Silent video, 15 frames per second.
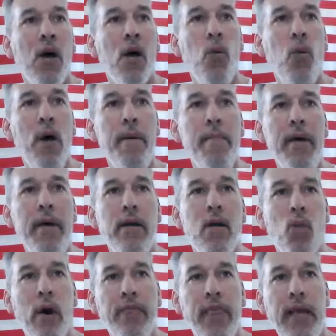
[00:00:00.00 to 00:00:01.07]

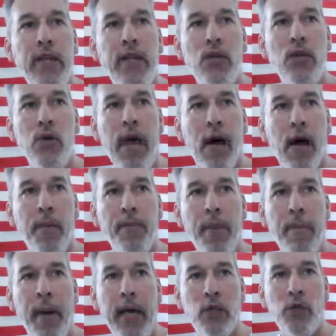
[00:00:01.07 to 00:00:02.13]
Women, what they do to help the
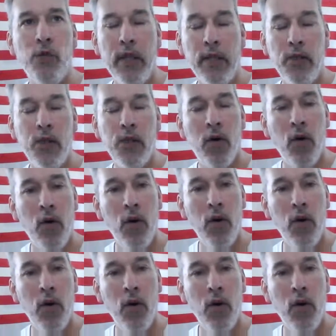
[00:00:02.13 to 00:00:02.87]
Patriots'